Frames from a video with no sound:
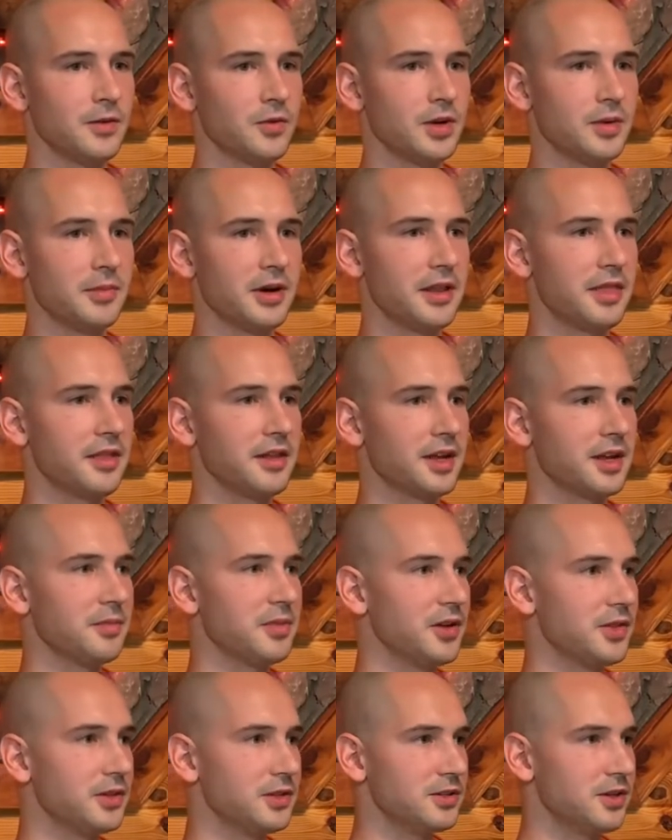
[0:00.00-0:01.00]
we might think
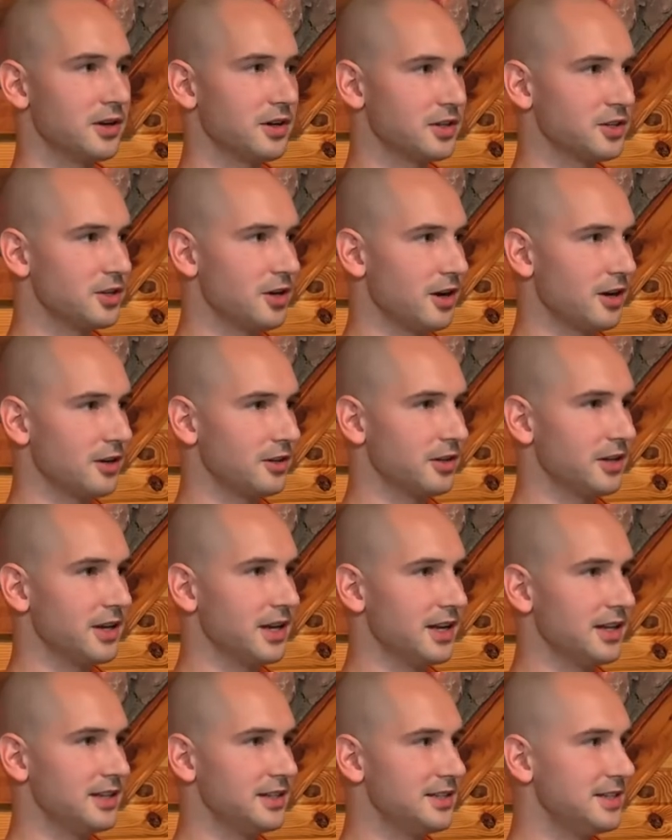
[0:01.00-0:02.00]
about the dark chocolate
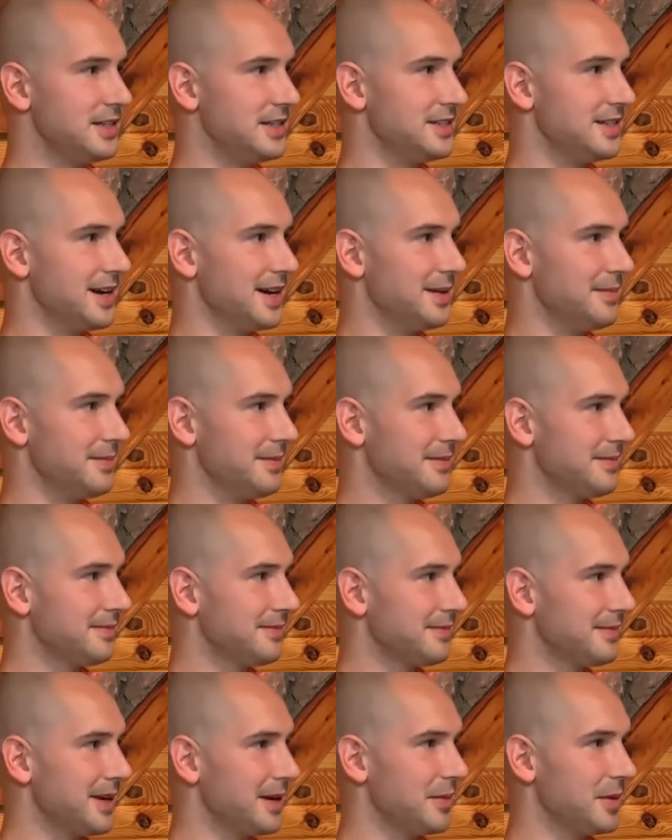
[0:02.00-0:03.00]
at tea time.
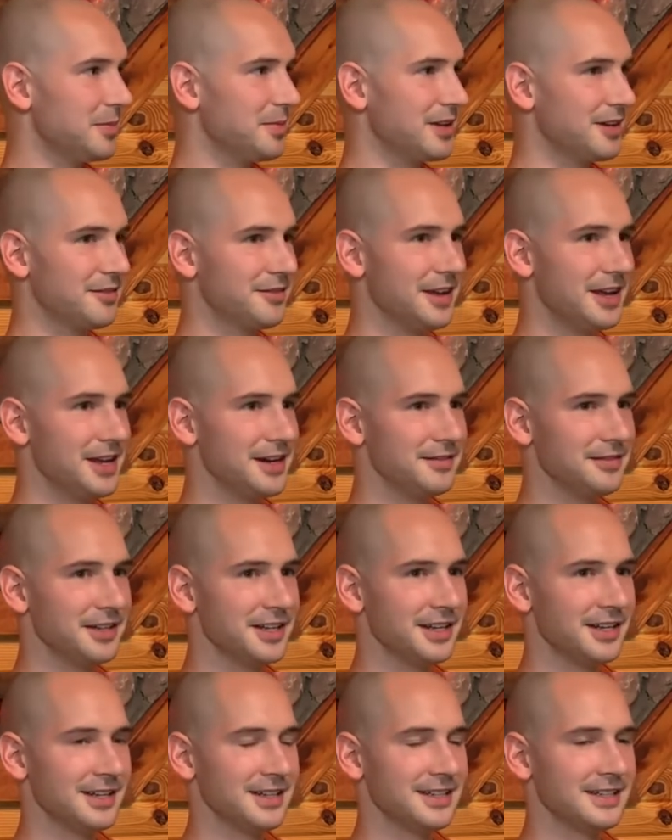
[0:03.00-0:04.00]
I'm a big fan of
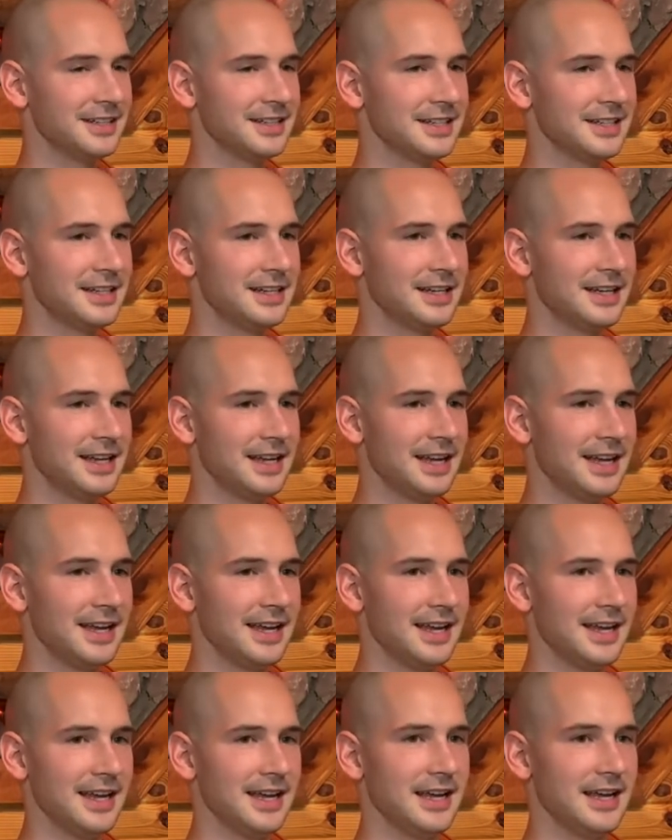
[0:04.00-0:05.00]
it.
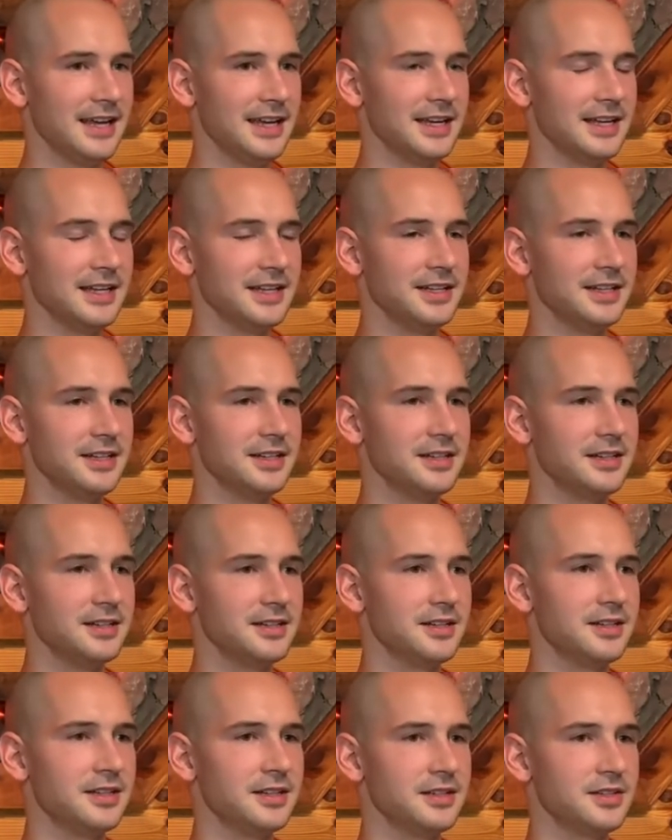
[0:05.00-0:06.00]
And
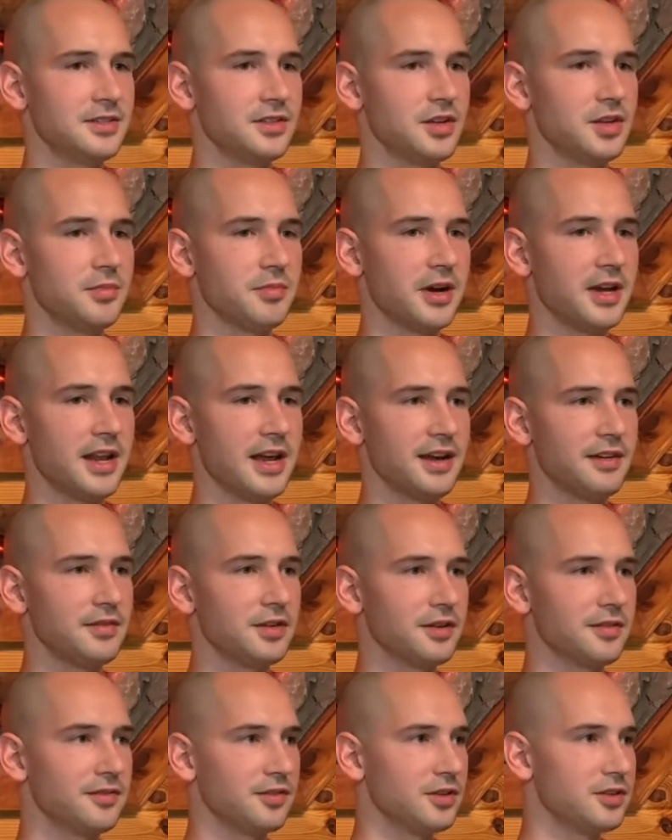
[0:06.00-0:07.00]
so you might have
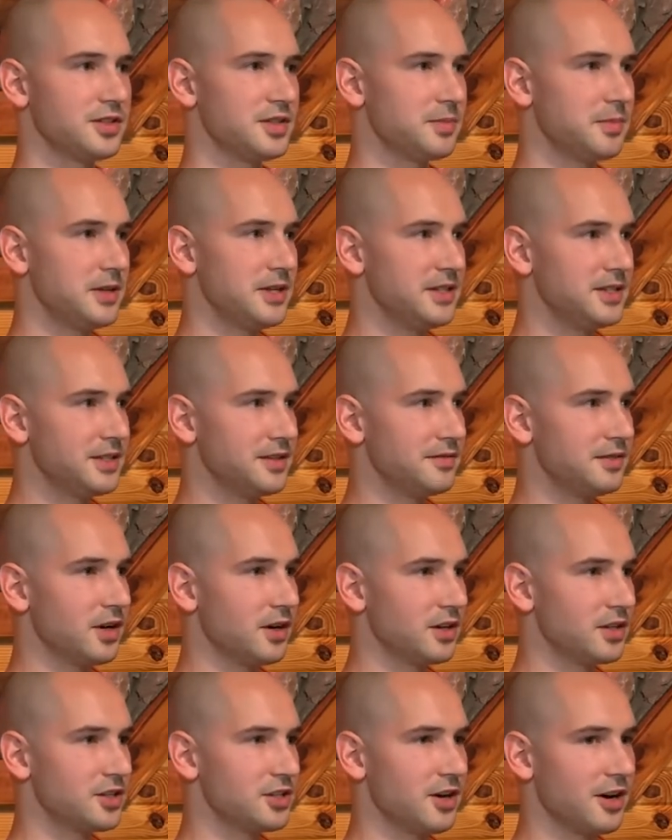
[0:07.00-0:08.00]
your first piece of
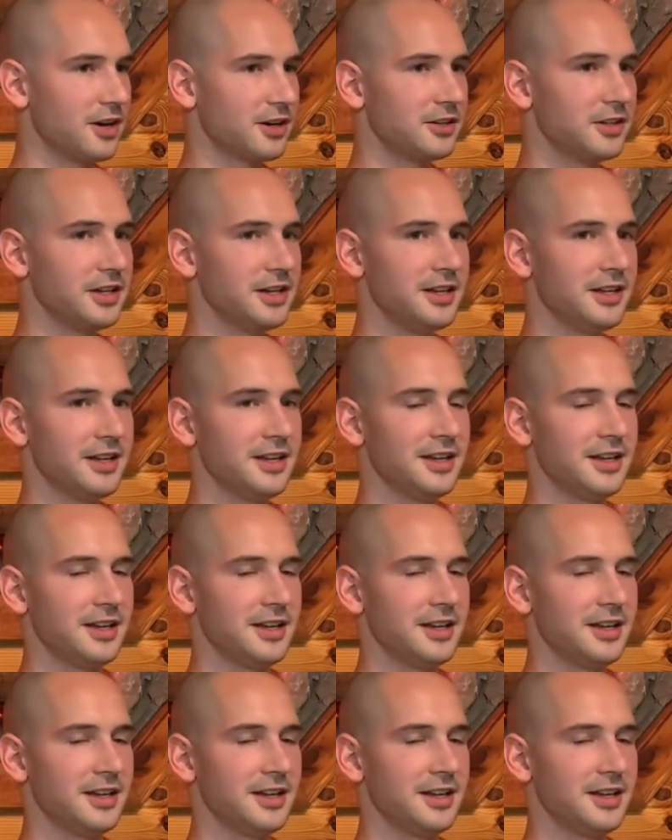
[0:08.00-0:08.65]
dark chocolate,